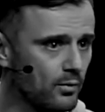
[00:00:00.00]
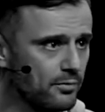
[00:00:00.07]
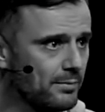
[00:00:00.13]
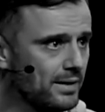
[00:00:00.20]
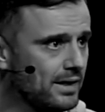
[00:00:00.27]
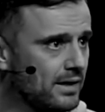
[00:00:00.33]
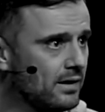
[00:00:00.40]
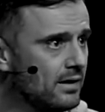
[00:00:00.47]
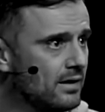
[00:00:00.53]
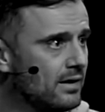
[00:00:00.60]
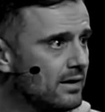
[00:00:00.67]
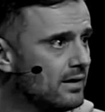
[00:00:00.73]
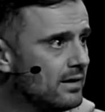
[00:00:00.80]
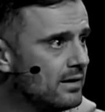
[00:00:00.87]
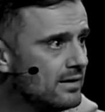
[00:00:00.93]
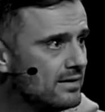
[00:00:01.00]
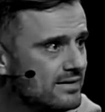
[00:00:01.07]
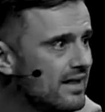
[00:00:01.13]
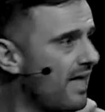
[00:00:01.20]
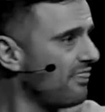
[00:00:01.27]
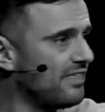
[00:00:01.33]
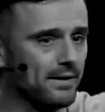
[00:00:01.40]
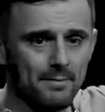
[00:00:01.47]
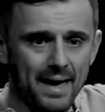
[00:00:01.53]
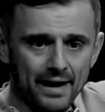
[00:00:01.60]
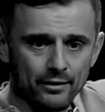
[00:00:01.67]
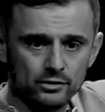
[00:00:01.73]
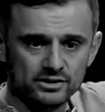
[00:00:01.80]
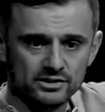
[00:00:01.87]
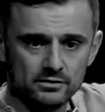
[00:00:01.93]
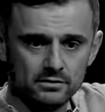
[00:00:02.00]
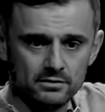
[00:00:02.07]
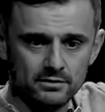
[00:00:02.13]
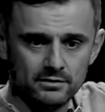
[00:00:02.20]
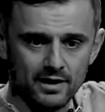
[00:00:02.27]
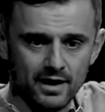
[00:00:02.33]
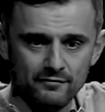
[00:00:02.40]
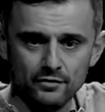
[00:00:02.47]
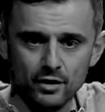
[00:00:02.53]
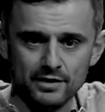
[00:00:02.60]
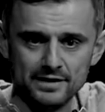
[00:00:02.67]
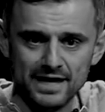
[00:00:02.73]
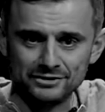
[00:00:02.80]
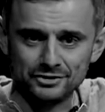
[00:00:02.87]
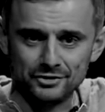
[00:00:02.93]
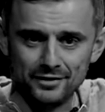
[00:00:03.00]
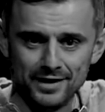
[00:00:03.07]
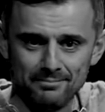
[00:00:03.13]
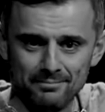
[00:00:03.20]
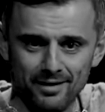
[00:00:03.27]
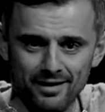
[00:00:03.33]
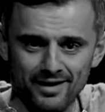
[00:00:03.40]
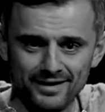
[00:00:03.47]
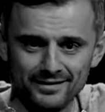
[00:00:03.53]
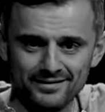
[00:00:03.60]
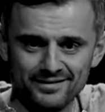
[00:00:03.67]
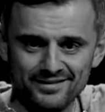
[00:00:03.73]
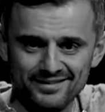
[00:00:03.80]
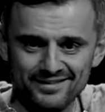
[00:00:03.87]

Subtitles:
with me, nothing matters that I've done yesterday and behind.